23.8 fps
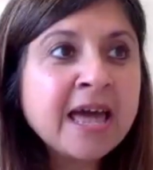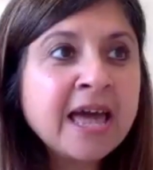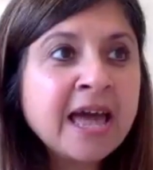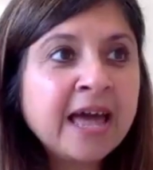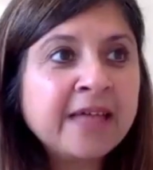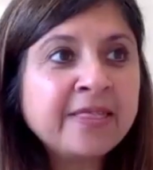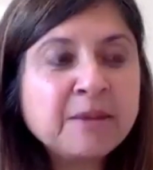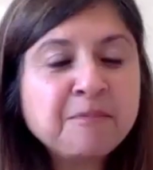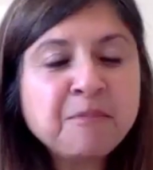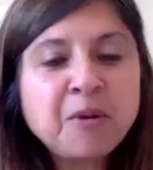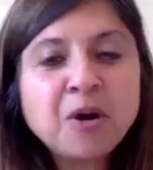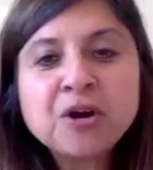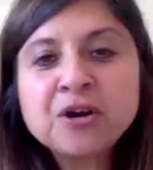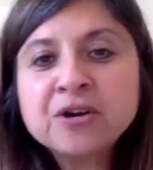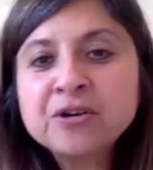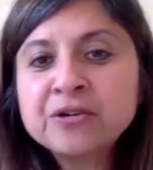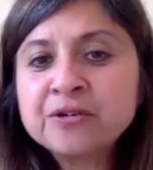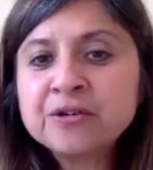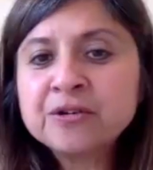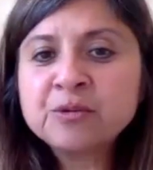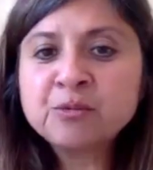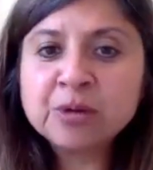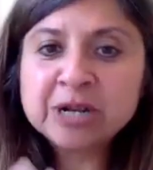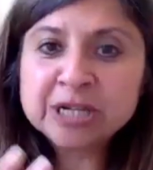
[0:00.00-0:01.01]
And they
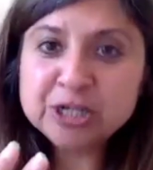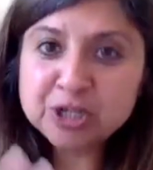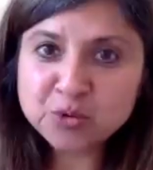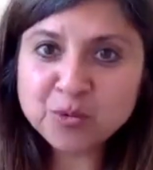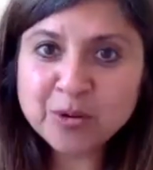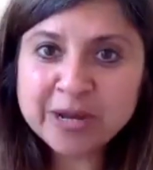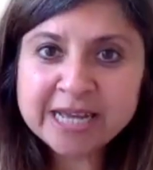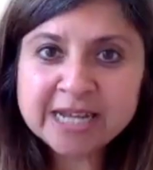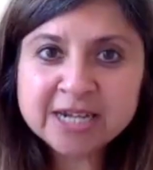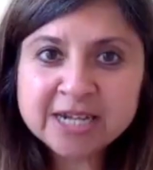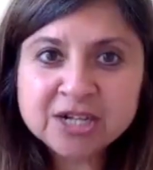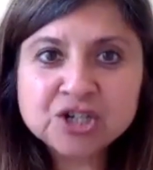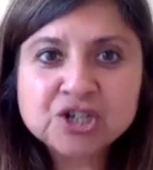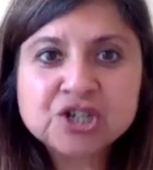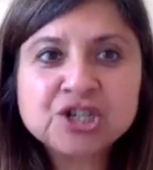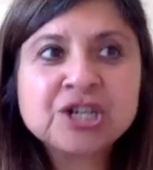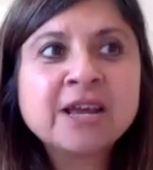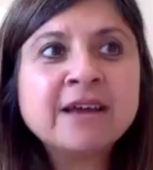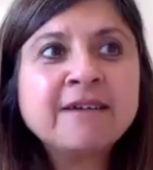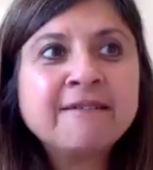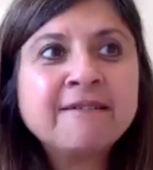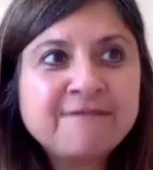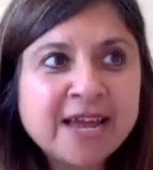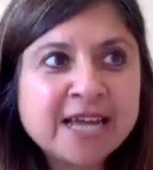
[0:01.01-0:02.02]
partnered with Twitch,
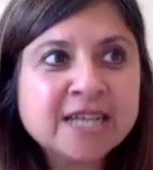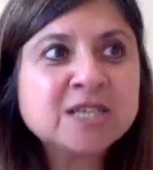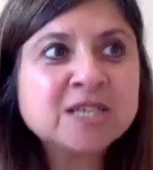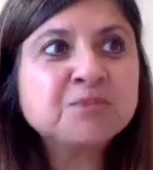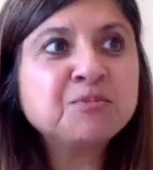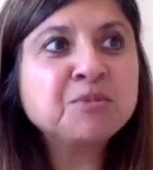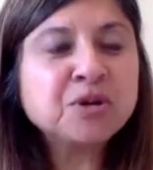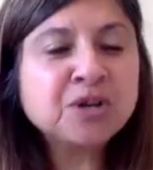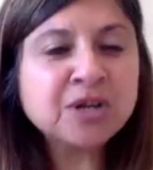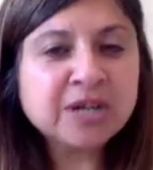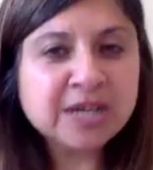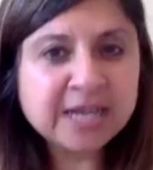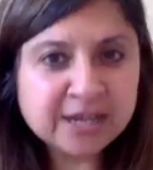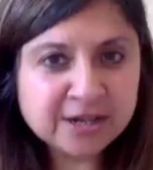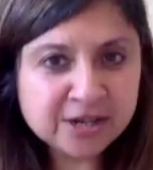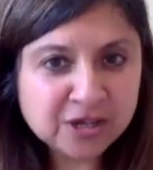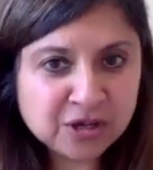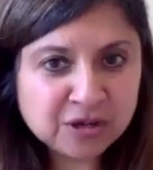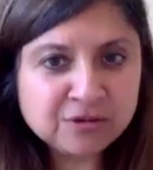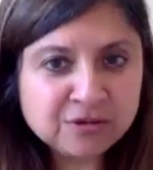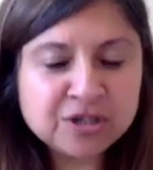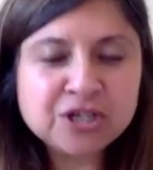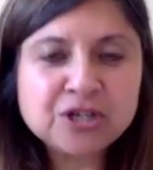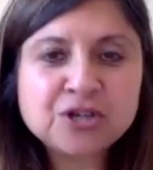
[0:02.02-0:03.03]
Facebook, and
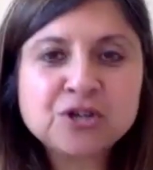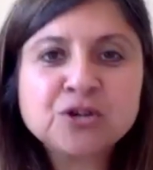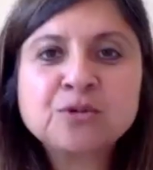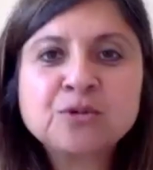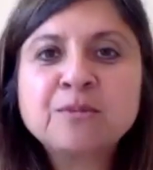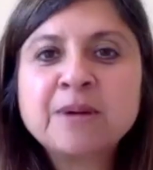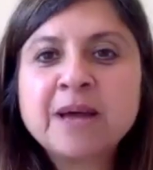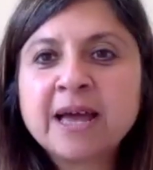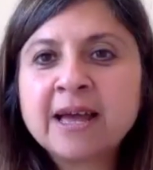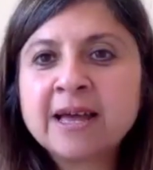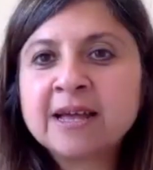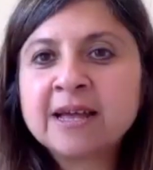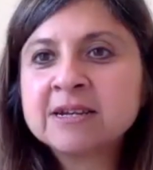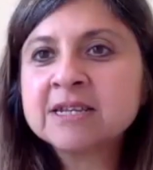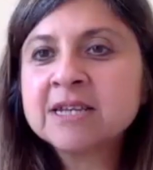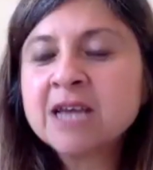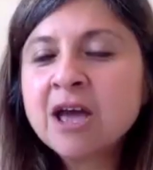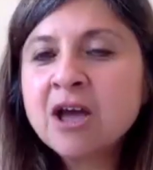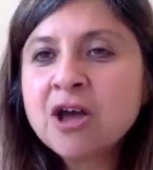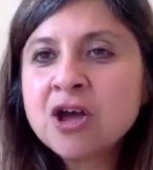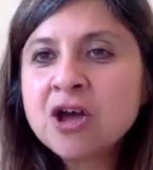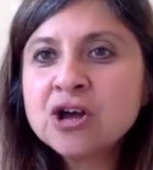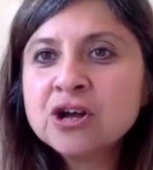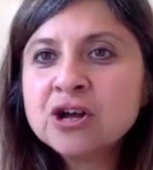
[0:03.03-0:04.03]
YouTube. And
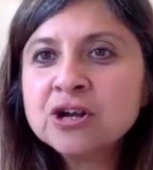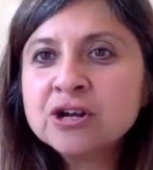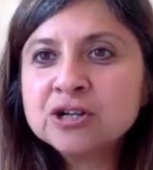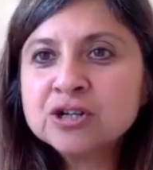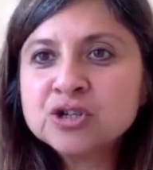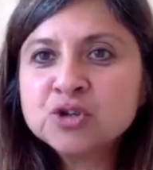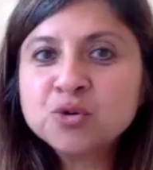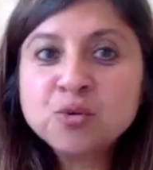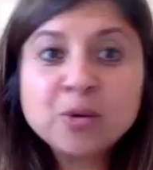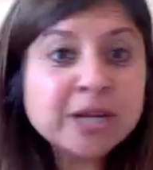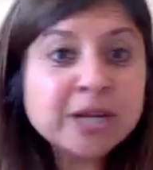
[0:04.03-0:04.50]
Twitch